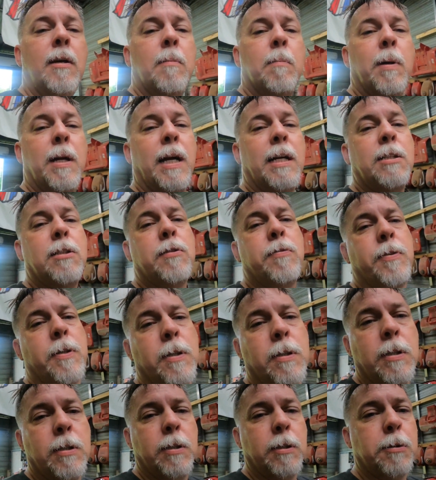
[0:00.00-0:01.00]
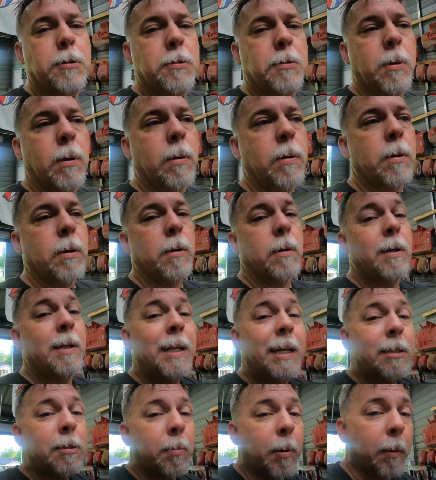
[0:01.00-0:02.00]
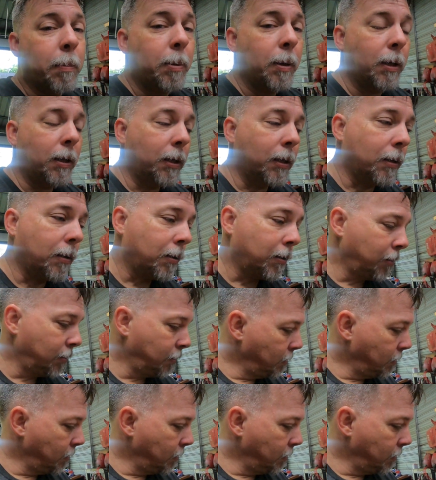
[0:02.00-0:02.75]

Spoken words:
but I just feel that they're stronger. And that's my opinion.